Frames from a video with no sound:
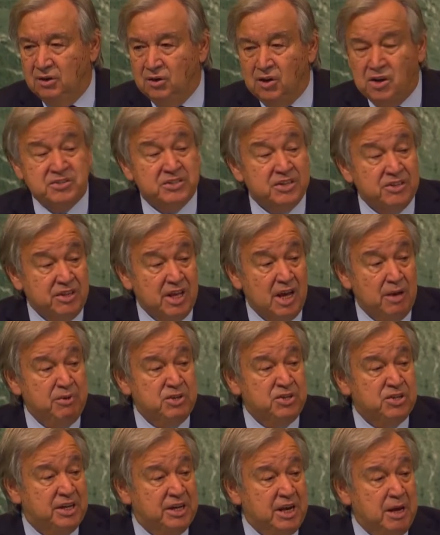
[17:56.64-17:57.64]
Loss and
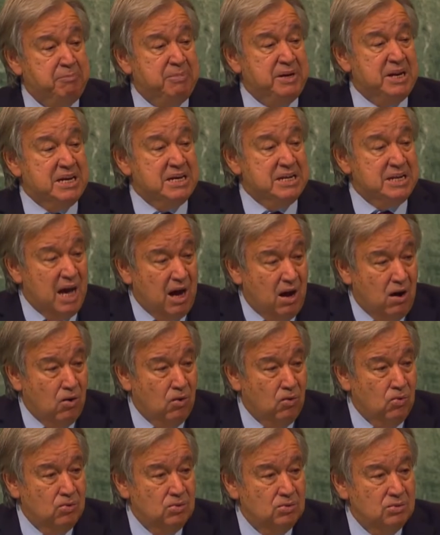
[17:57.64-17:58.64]
damage are happening
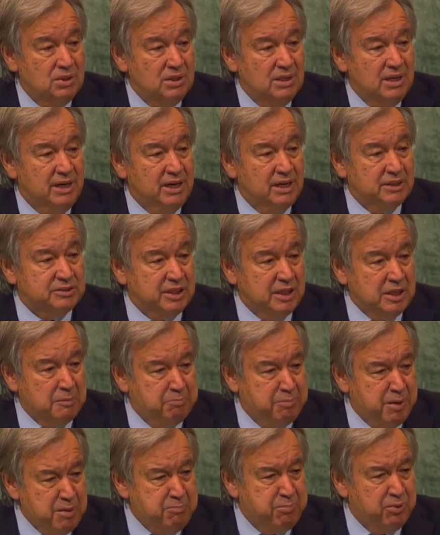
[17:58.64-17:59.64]
now, hurting
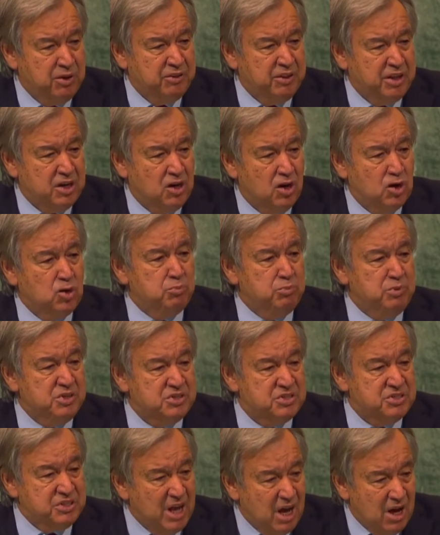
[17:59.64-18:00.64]
people and
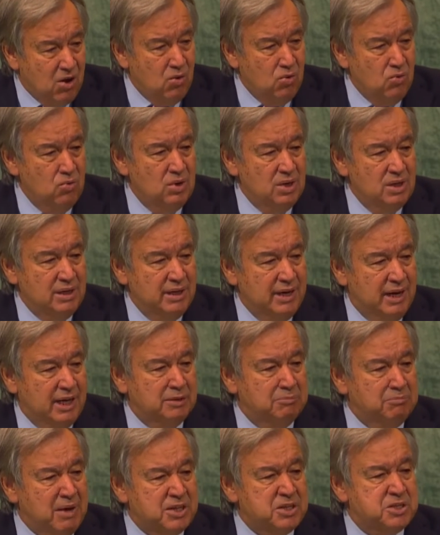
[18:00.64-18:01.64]
economies now,
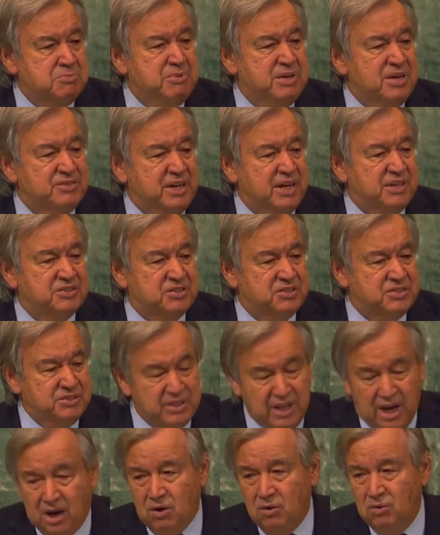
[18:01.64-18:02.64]
and must be addressed
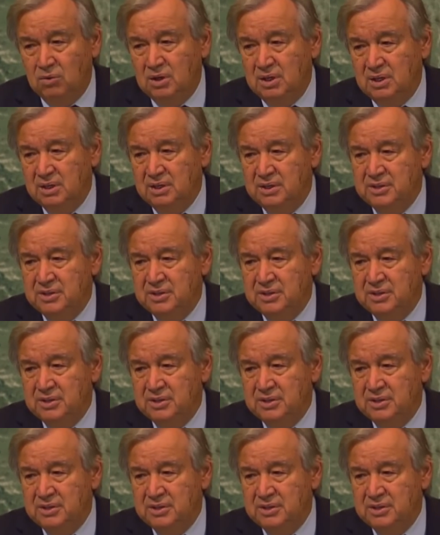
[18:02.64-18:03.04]
now,